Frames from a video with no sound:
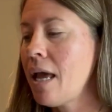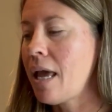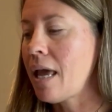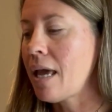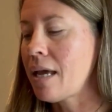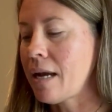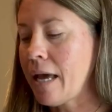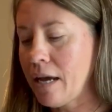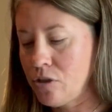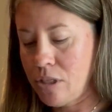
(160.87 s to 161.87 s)
and I
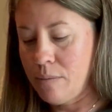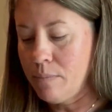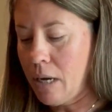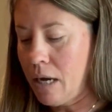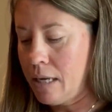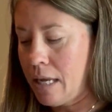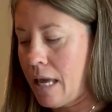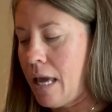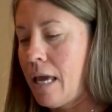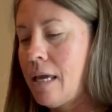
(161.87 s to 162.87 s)
actually bought
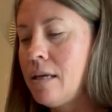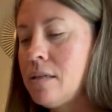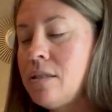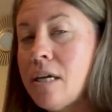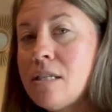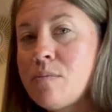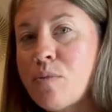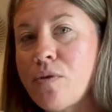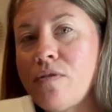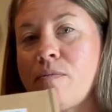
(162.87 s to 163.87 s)
a
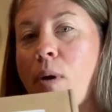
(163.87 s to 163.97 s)
dust-proof